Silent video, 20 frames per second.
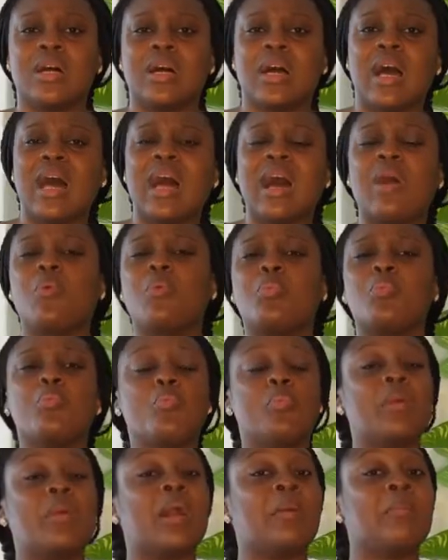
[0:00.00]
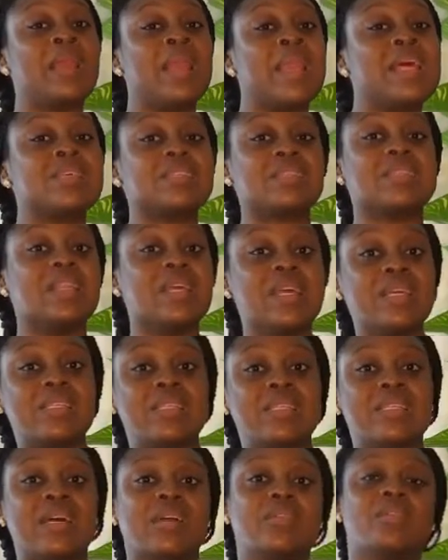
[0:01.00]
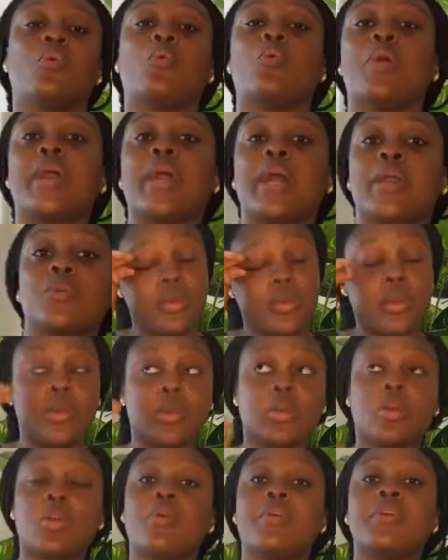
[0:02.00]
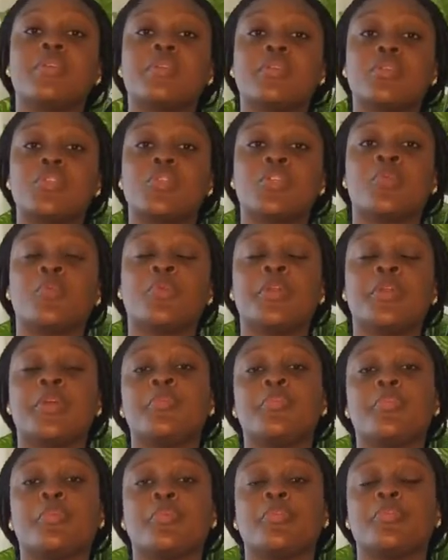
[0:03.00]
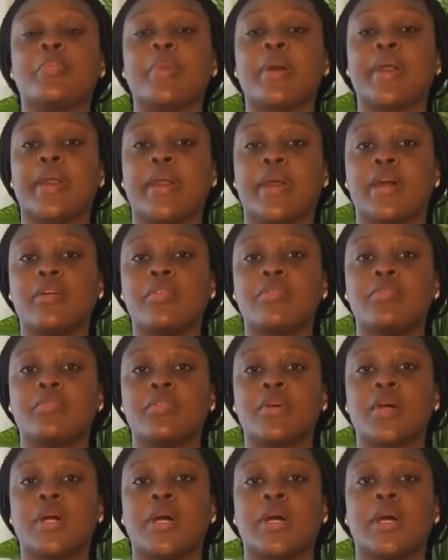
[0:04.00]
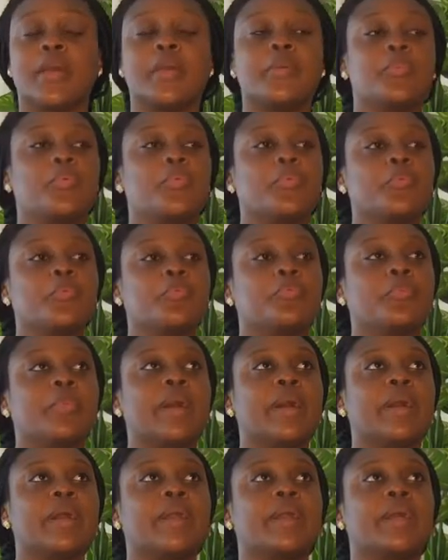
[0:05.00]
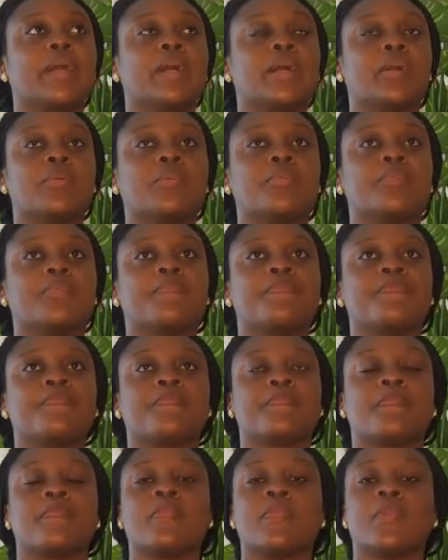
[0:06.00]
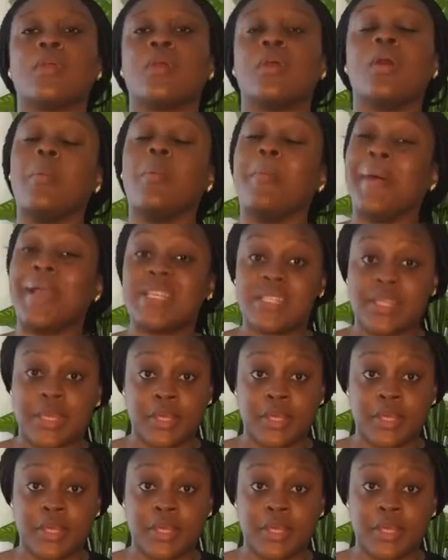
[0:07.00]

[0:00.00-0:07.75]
I'm less lazy than the way I going to the gym really improved my health, improved my skin.